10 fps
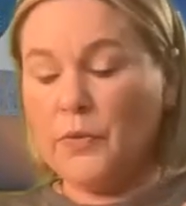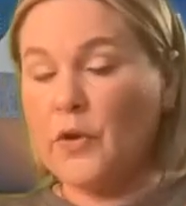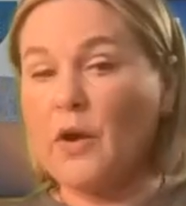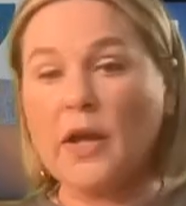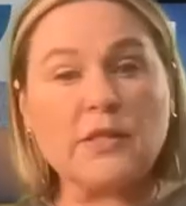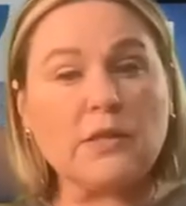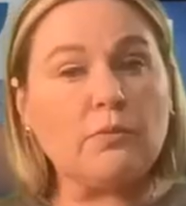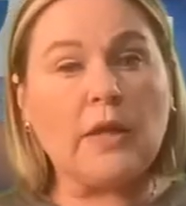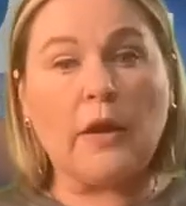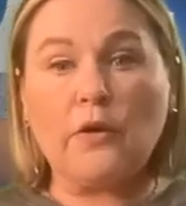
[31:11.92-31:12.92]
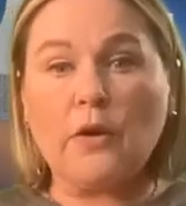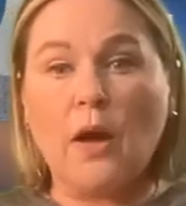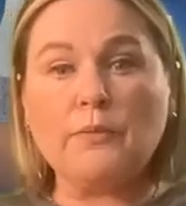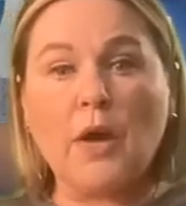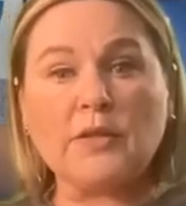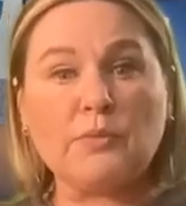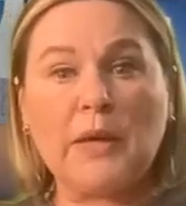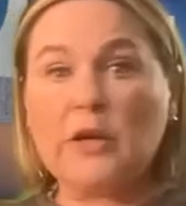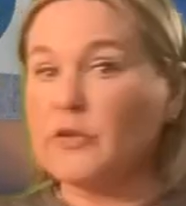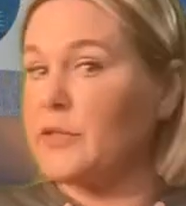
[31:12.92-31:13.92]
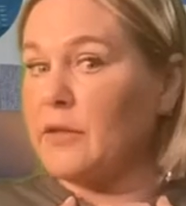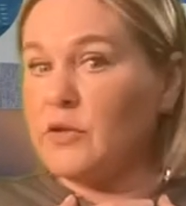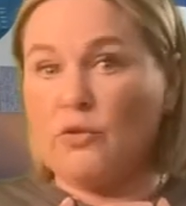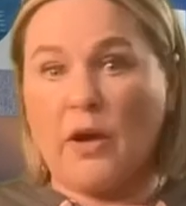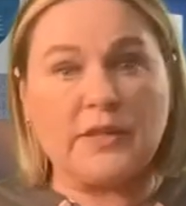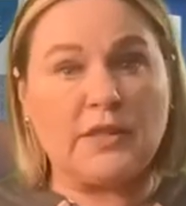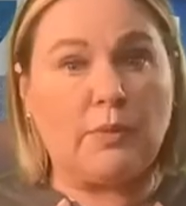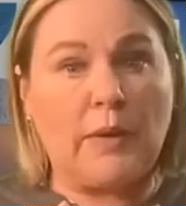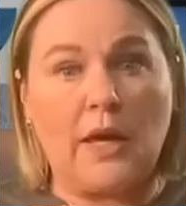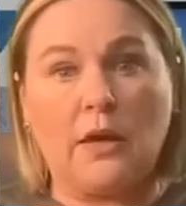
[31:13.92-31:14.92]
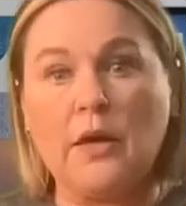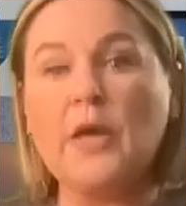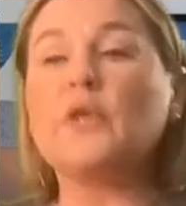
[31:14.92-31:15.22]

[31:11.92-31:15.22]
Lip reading: they're non-speakers. They do not speak.